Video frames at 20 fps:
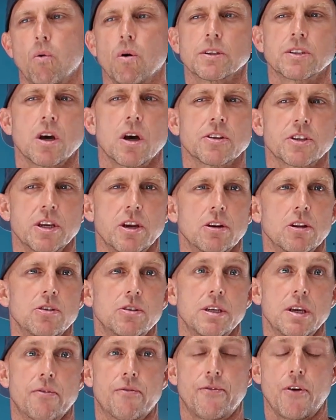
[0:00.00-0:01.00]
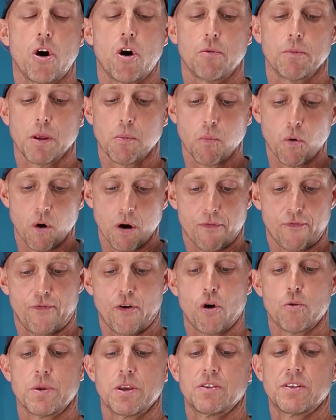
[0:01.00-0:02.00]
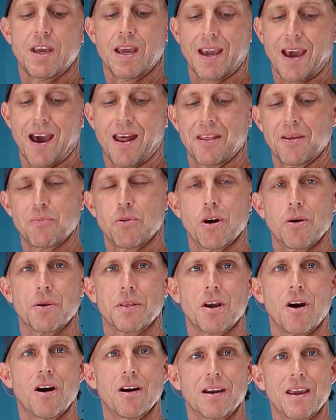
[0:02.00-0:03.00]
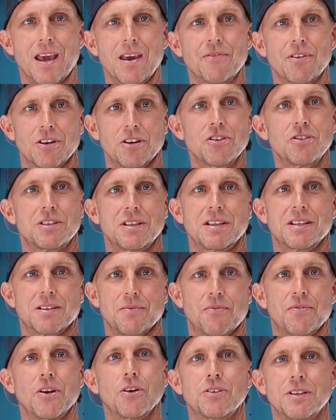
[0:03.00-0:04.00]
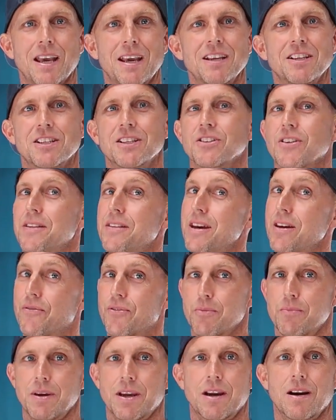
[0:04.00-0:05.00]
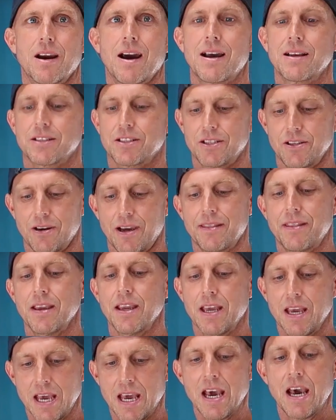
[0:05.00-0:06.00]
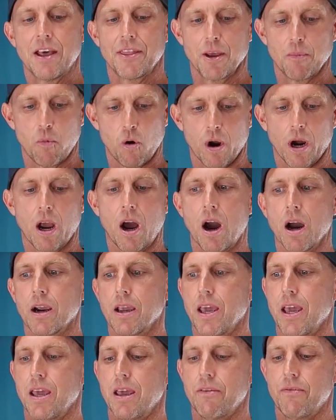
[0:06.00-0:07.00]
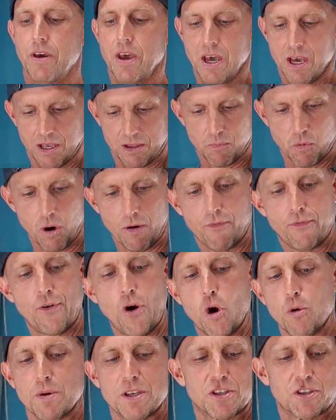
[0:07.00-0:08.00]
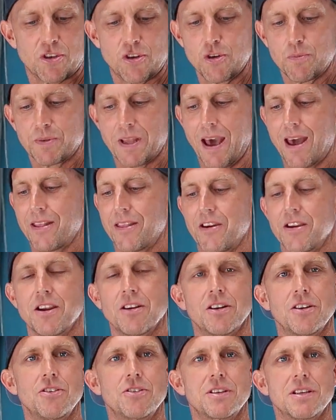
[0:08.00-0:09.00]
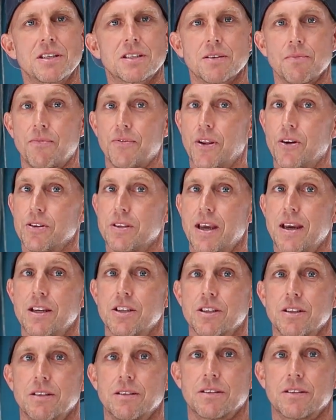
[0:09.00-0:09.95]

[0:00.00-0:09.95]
Well, it's also you're losing foam. The more foam you take out of the board with concave, you're losing some flotations. I think for bigger guys too. I think the more concave, the more foam is scooped out of there, you're losing some flotation.